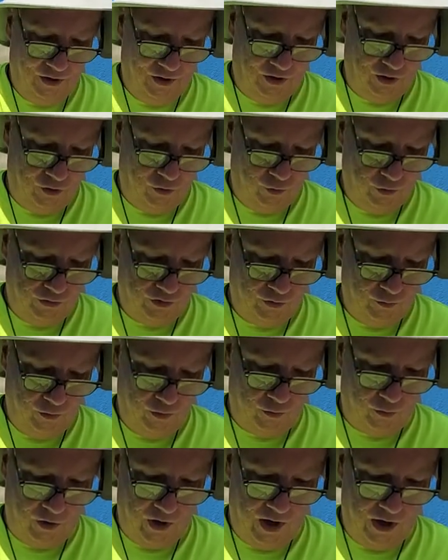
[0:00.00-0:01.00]
You know, when
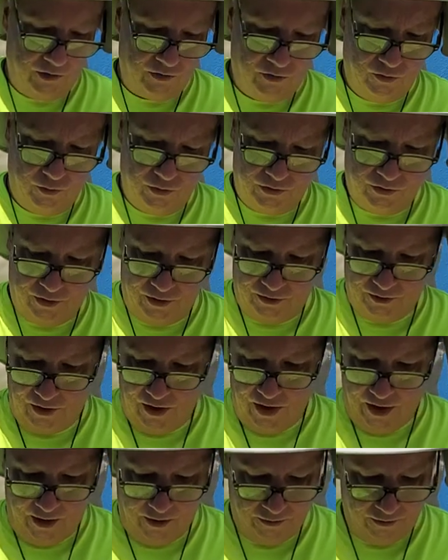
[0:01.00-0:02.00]
someone reacts to us like
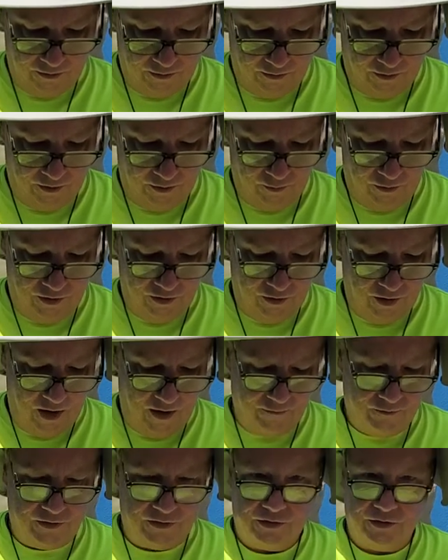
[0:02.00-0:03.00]
that, I mean,
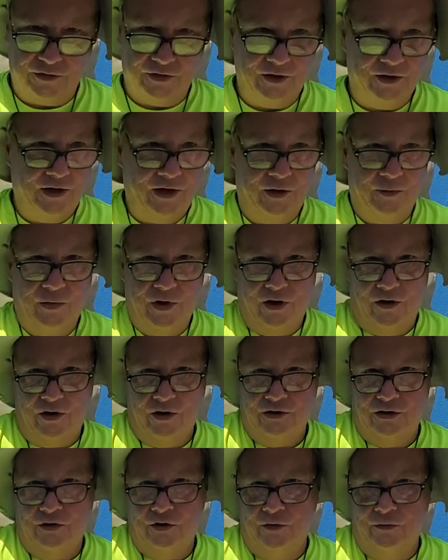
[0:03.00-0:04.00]
obviously it ain't about
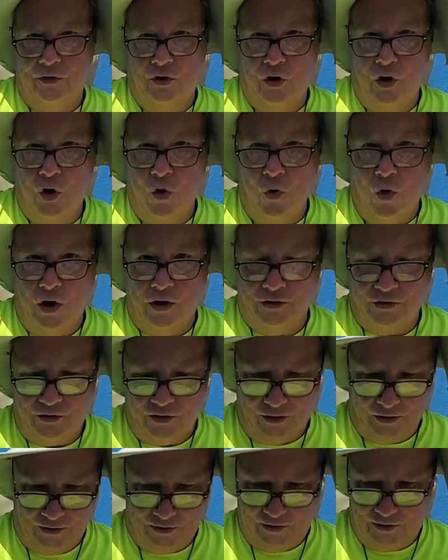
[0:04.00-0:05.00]
us. They don't even know us
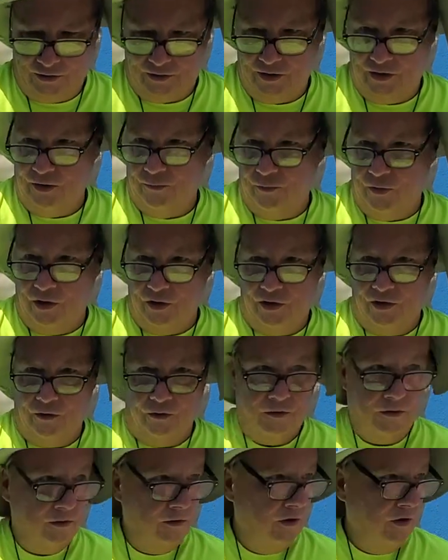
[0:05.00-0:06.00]
yet. They see me
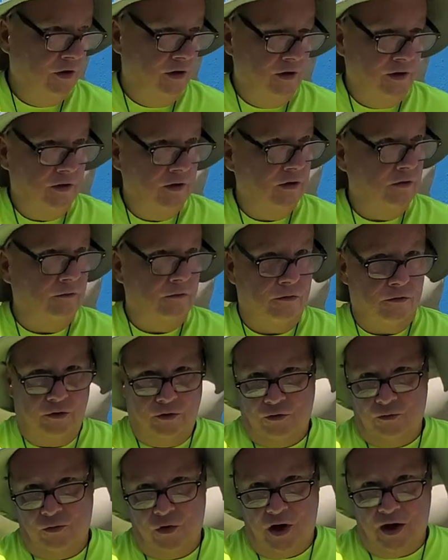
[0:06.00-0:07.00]
here in
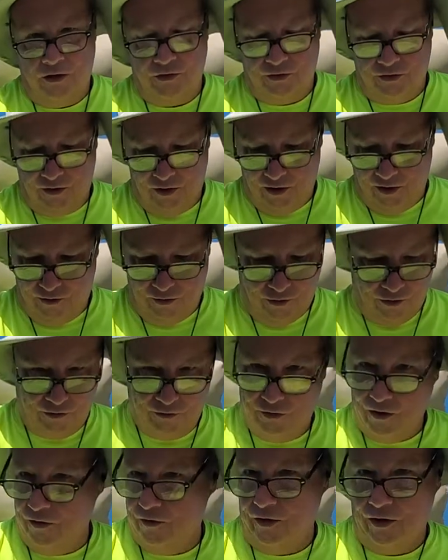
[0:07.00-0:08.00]
Virgo rising. I ain't look
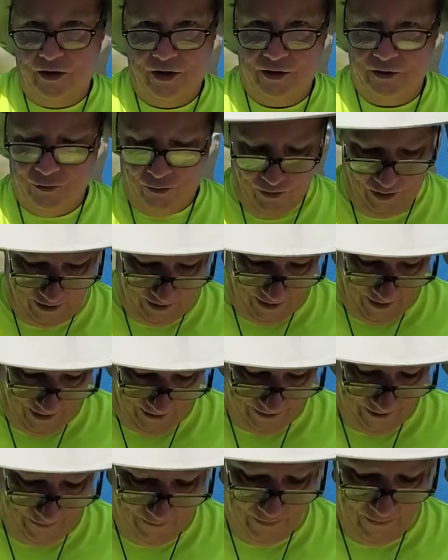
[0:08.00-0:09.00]
nothing like the way
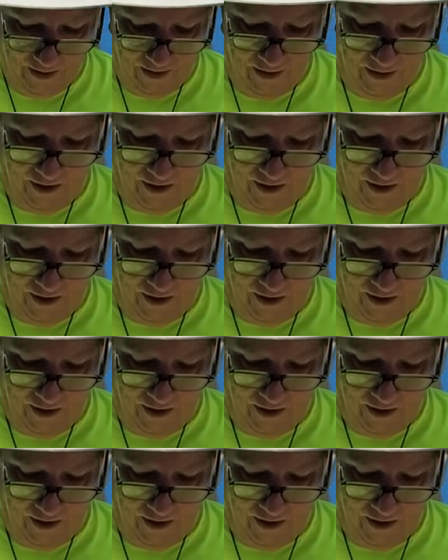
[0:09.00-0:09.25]
I am.